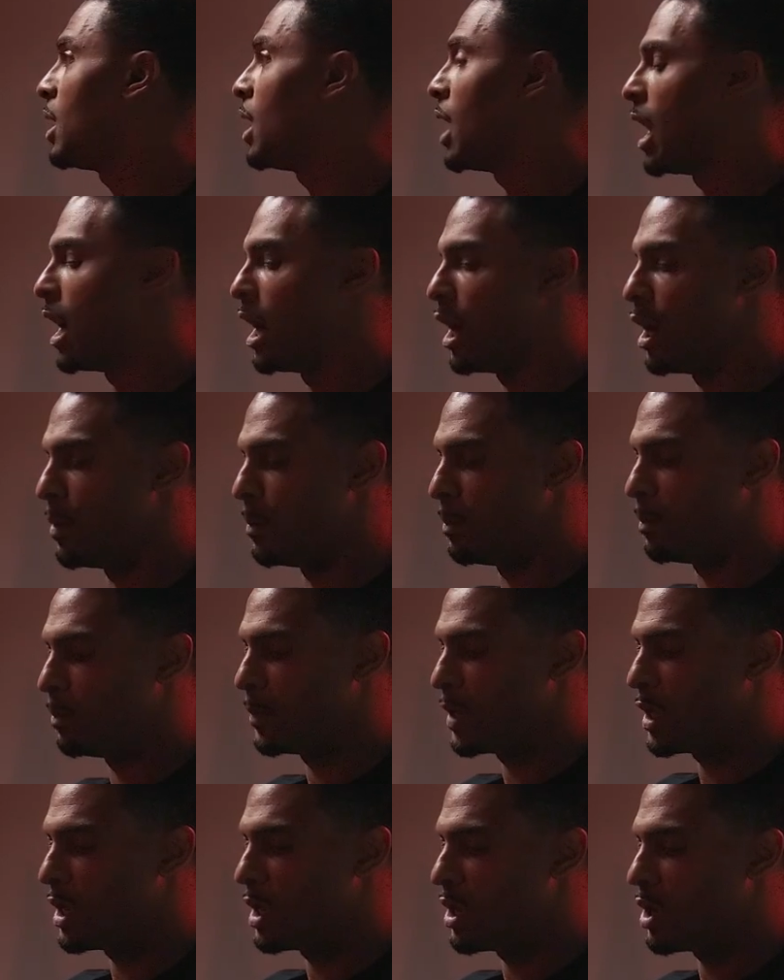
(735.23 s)
Um,
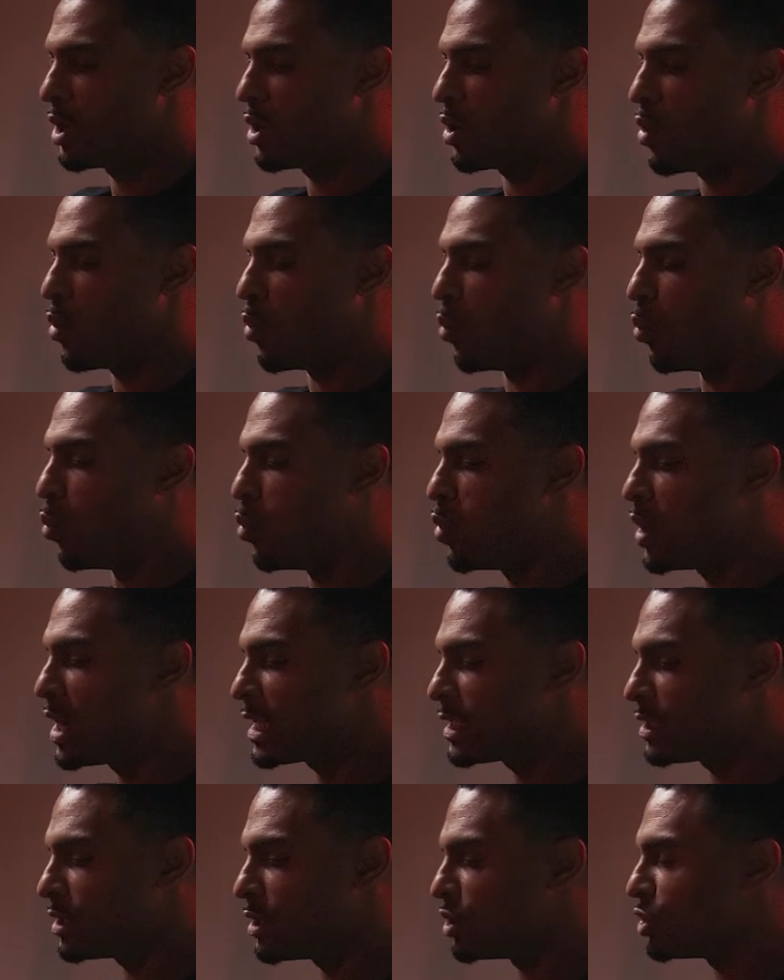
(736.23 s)

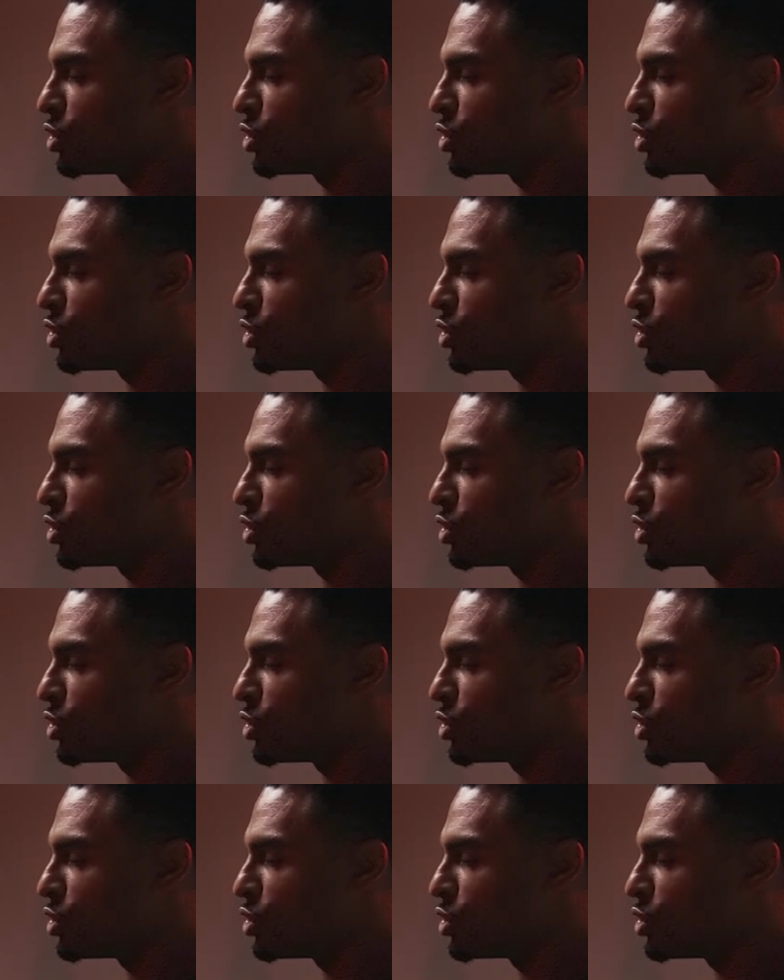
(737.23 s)
what